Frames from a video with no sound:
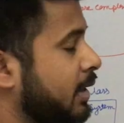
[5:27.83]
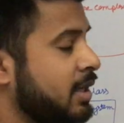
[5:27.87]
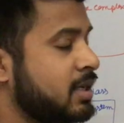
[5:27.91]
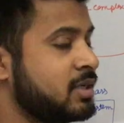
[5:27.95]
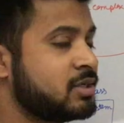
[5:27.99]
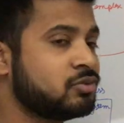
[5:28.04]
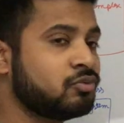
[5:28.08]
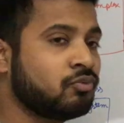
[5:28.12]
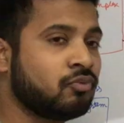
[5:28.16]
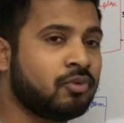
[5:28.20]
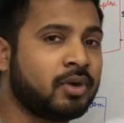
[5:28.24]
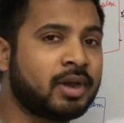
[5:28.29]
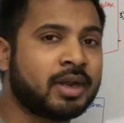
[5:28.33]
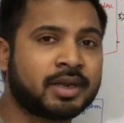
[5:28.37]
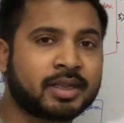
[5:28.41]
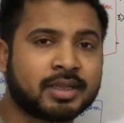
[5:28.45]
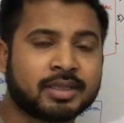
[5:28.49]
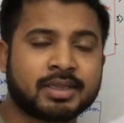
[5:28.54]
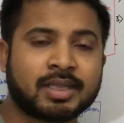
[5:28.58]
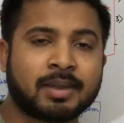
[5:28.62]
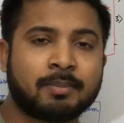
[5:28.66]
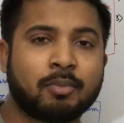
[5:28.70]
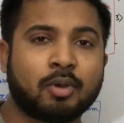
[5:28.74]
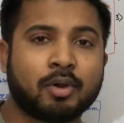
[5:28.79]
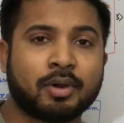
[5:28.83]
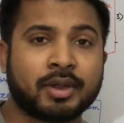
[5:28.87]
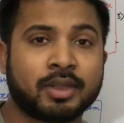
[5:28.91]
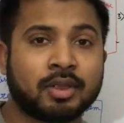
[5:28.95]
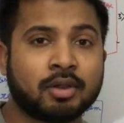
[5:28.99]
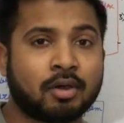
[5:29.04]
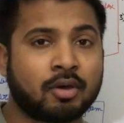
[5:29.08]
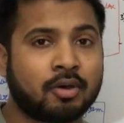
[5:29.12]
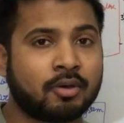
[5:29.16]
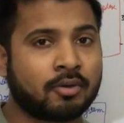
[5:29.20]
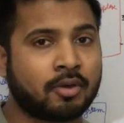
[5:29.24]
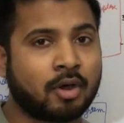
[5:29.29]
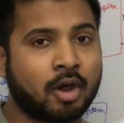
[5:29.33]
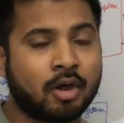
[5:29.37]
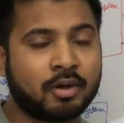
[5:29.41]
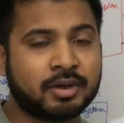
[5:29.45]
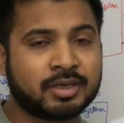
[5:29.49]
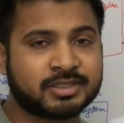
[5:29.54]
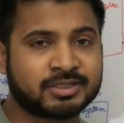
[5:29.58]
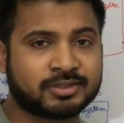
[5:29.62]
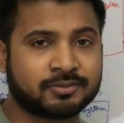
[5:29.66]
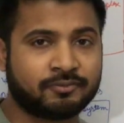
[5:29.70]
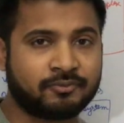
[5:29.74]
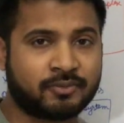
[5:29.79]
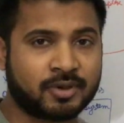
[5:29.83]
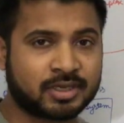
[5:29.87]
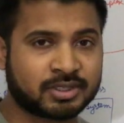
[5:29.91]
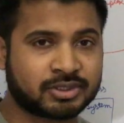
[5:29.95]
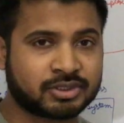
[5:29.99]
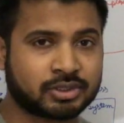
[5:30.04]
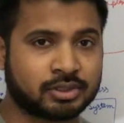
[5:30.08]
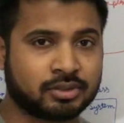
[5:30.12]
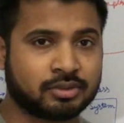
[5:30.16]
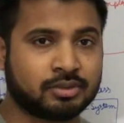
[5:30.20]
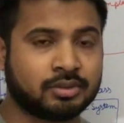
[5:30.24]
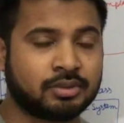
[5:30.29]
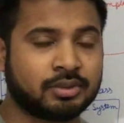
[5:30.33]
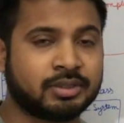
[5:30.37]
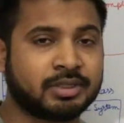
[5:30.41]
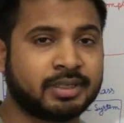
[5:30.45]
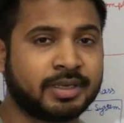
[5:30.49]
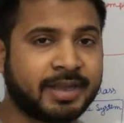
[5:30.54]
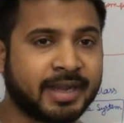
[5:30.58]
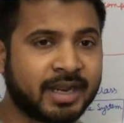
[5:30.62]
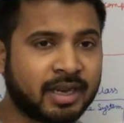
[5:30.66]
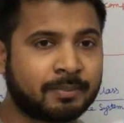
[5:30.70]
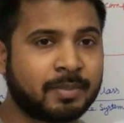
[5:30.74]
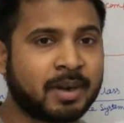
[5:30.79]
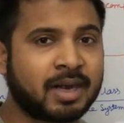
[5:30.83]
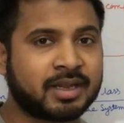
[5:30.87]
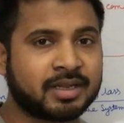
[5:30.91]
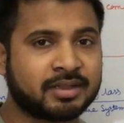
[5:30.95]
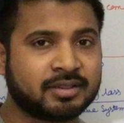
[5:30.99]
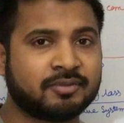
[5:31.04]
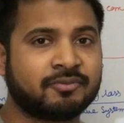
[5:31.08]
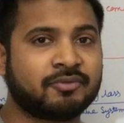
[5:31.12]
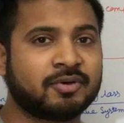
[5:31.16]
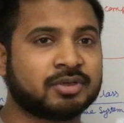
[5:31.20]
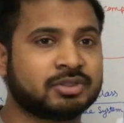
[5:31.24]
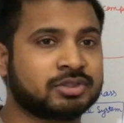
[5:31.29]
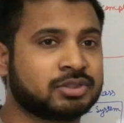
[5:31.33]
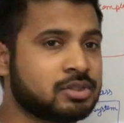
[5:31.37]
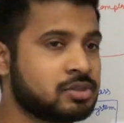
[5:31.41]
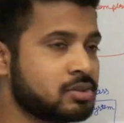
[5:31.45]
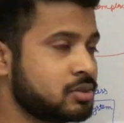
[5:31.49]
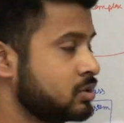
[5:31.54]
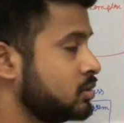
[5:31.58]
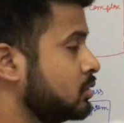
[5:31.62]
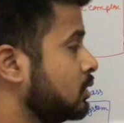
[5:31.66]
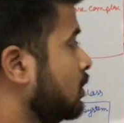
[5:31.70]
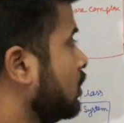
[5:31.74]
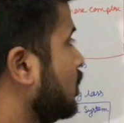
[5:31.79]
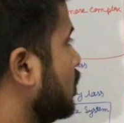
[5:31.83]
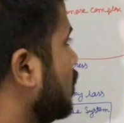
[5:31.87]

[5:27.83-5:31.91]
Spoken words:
its work in the body, or how its function, the take part in the functions.